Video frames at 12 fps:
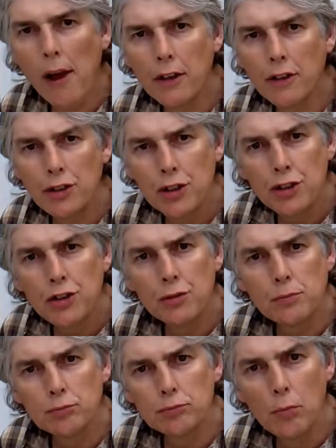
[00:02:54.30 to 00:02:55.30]
and it
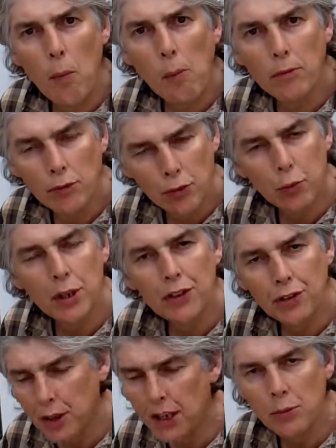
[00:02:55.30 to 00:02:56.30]
is
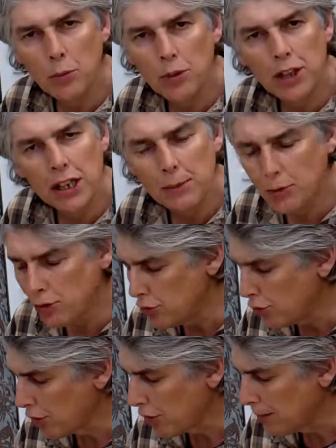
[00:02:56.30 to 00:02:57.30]
sweet even with the lemon
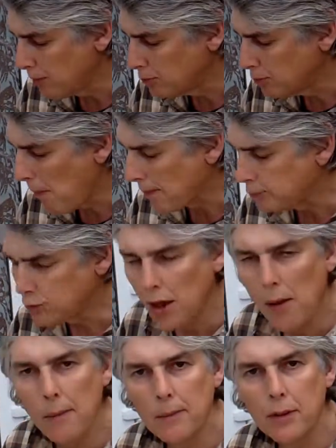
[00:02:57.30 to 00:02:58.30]
juice on it.
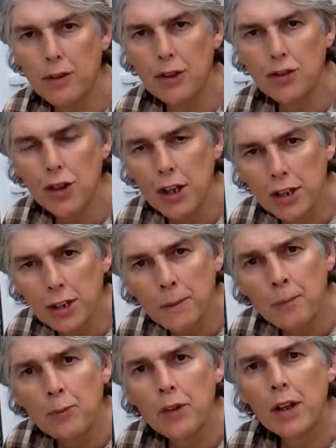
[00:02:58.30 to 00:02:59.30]
And they say
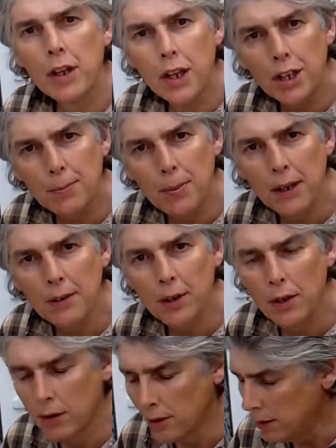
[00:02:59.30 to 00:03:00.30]
it's better